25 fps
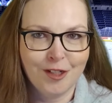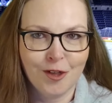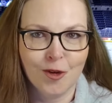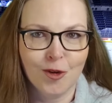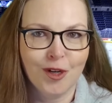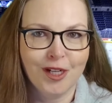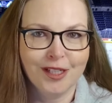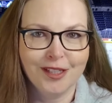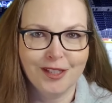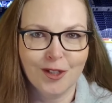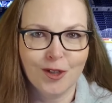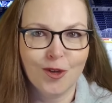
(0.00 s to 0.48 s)

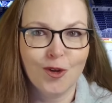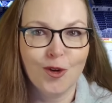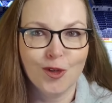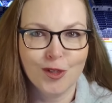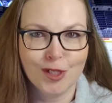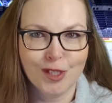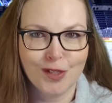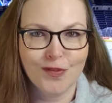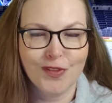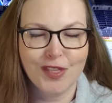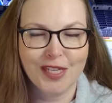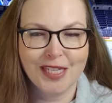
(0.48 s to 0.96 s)
during the
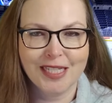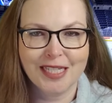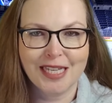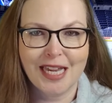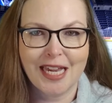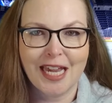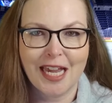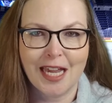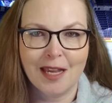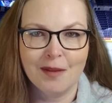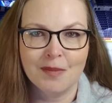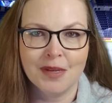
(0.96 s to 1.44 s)
course of this
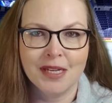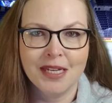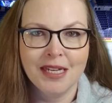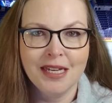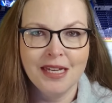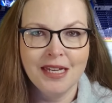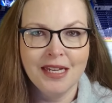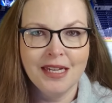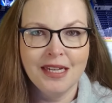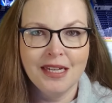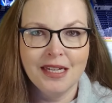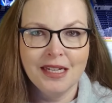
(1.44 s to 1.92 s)
game,
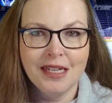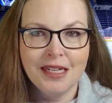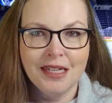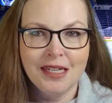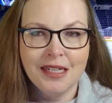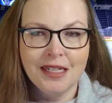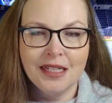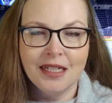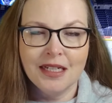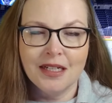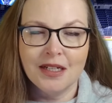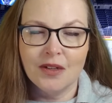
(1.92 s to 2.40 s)

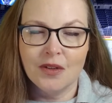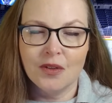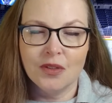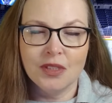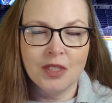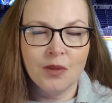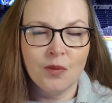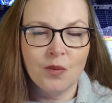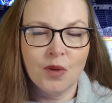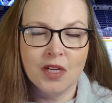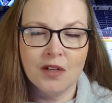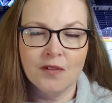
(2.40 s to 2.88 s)

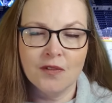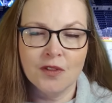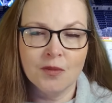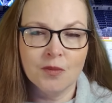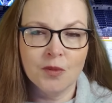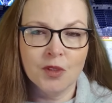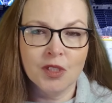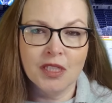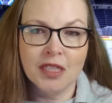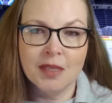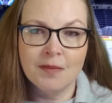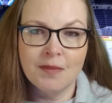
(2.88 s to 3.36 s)
only one of
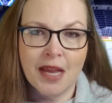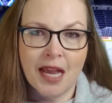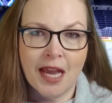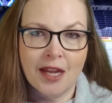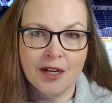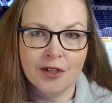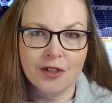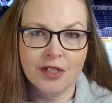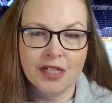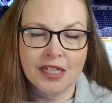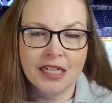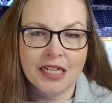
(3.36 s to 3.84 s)
them really
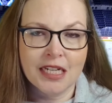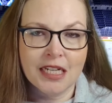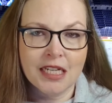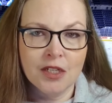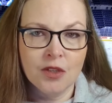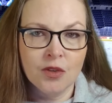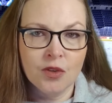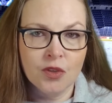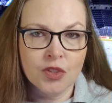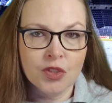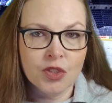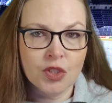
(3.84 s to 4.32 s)
mattered. And
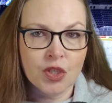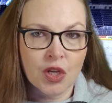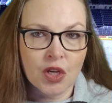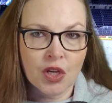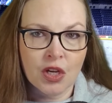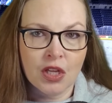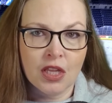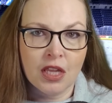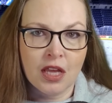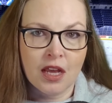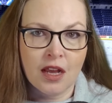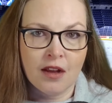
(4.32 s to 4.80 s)
Igor
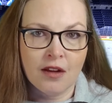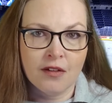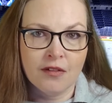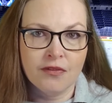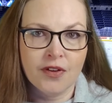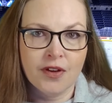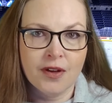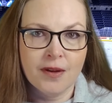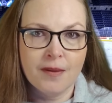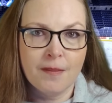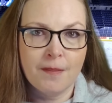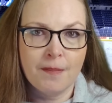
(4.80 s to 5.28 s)

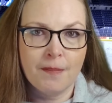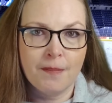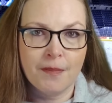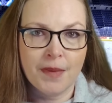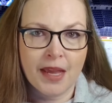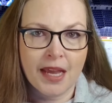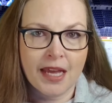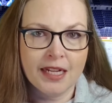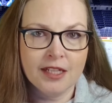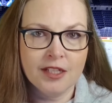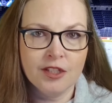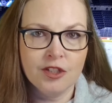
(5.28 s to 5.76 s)
Sokolov
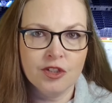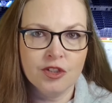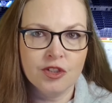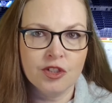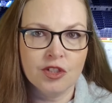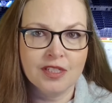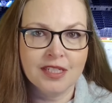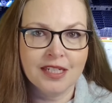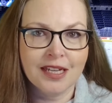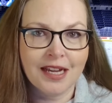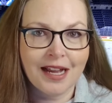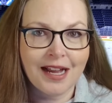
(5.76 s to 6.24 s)
managed
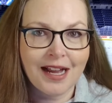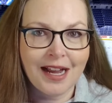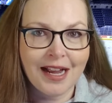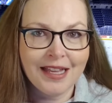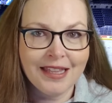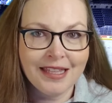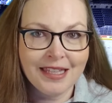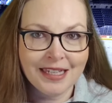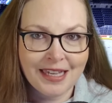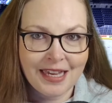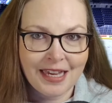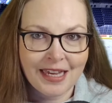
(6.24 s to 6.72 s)
to
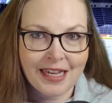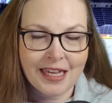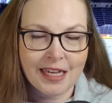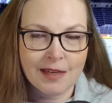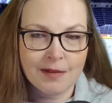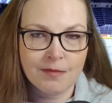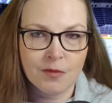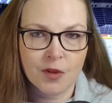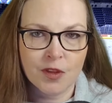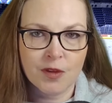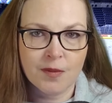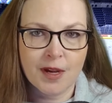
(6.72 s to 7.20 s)
tie the
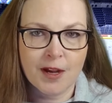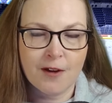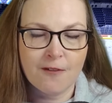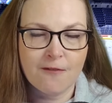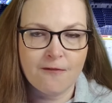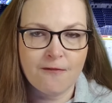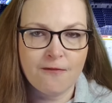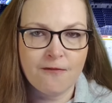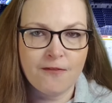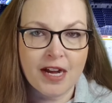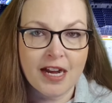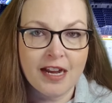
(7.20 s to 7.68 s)
game with
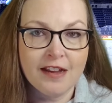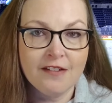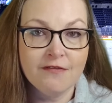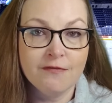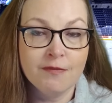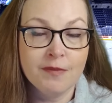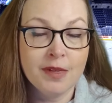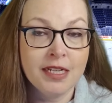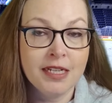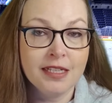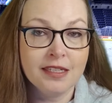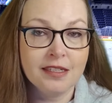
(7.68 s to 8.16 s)
about five
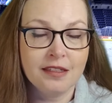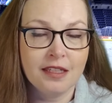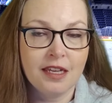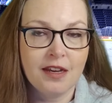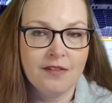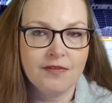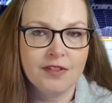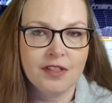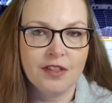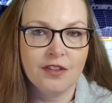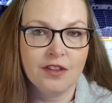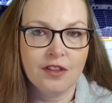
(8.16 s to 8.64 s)
minutes
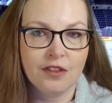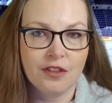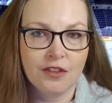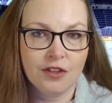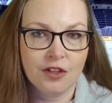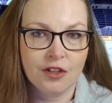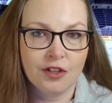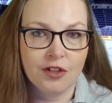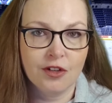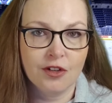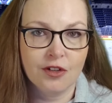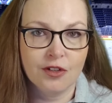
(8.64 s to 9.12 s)
left in the
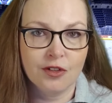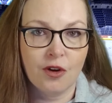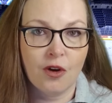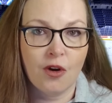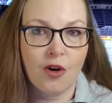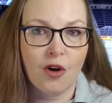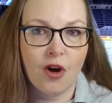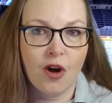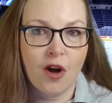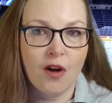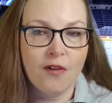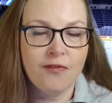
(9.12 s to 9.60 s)
third
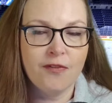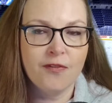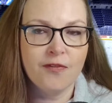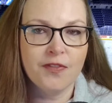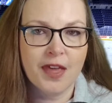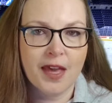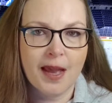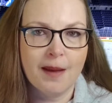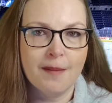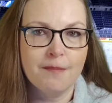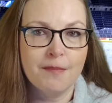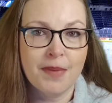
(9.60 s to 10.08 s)
off
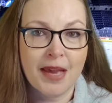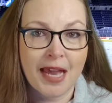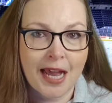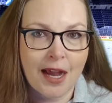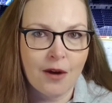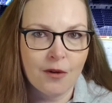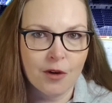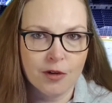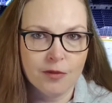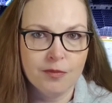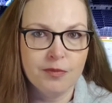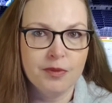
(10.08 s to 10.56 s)
that
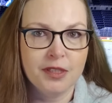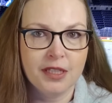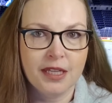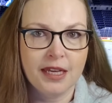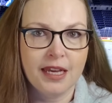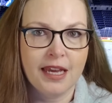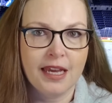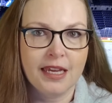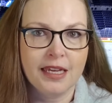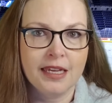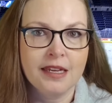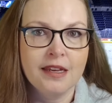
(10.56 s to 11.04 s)
power
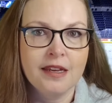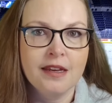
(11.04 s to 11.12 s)
play